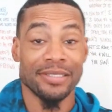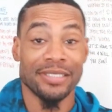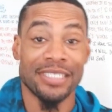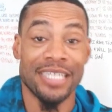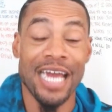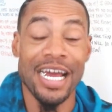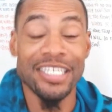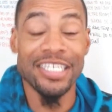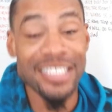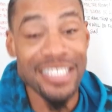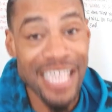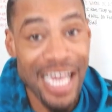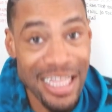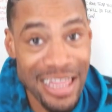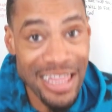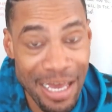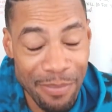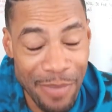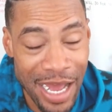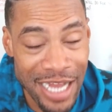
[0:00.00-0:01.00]
And I just got
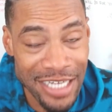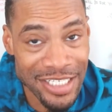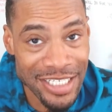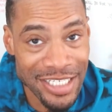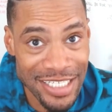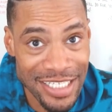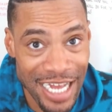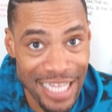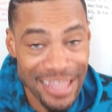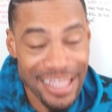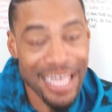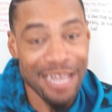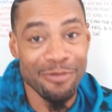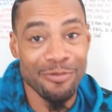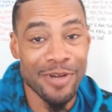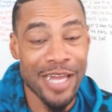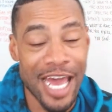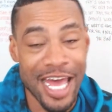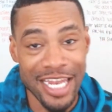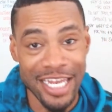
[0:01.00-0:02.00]
that I just got that
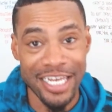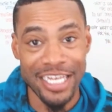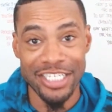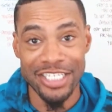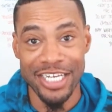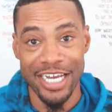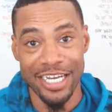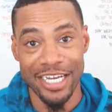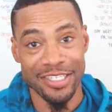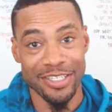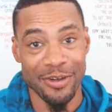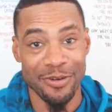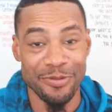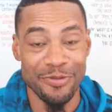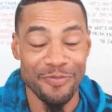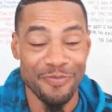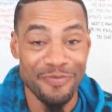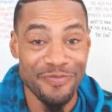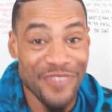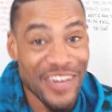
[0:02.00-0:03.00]
reality check. So
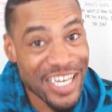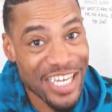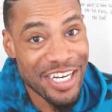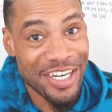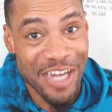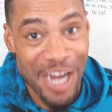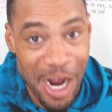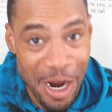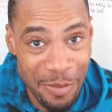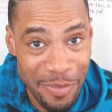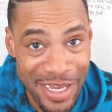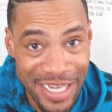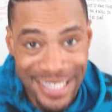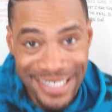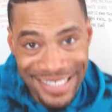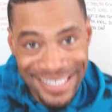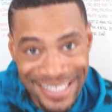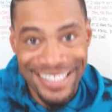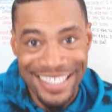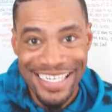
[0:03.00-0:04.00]
can
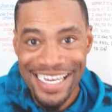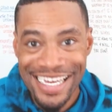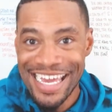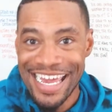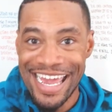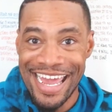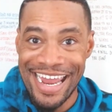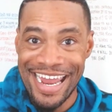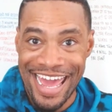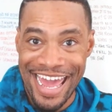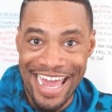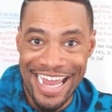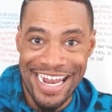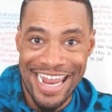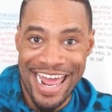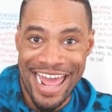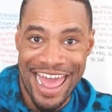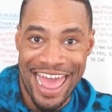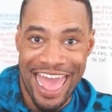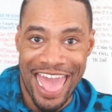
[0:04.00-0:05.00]
karmics, it ain't
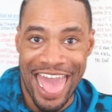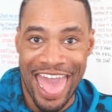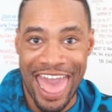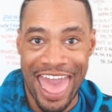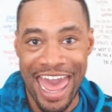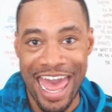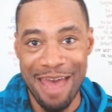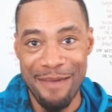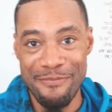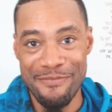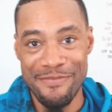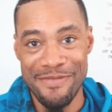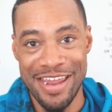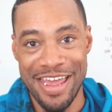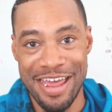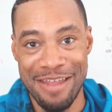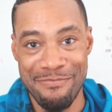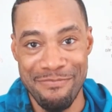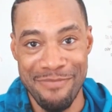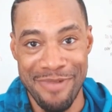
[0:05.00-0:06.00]

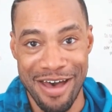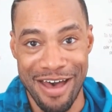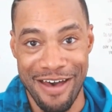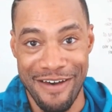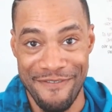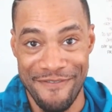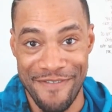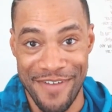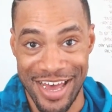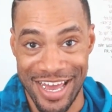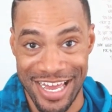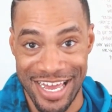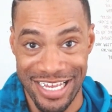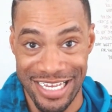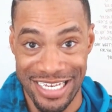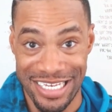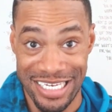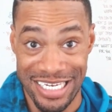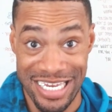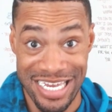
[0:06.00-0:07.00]
happening,
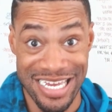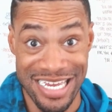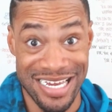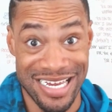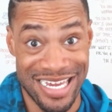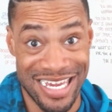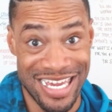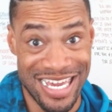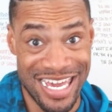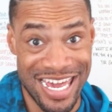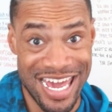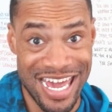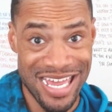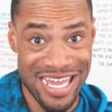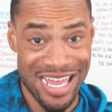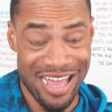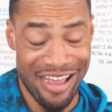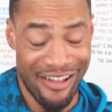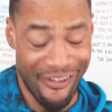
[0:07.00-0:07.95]
motherfuckers. Okay.